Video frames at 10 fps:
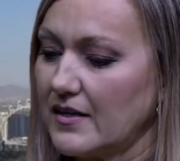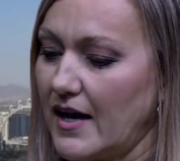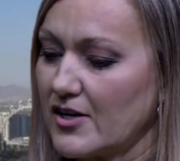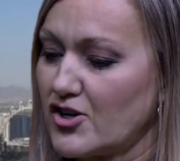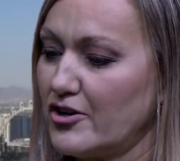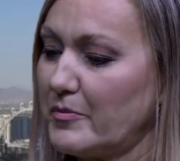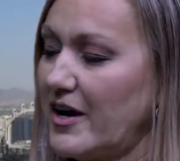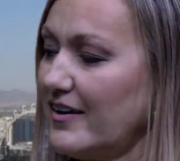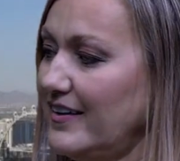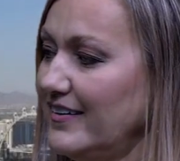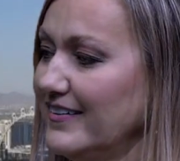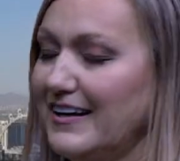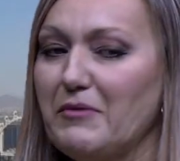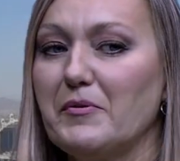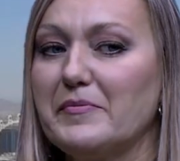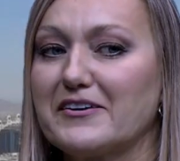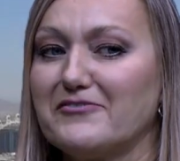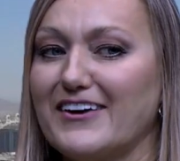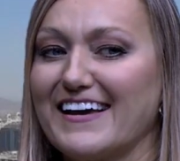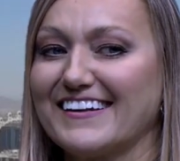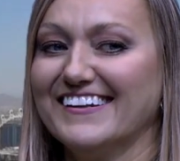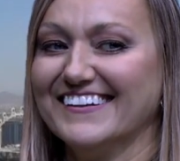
cash in your pocket. I'm a big fan.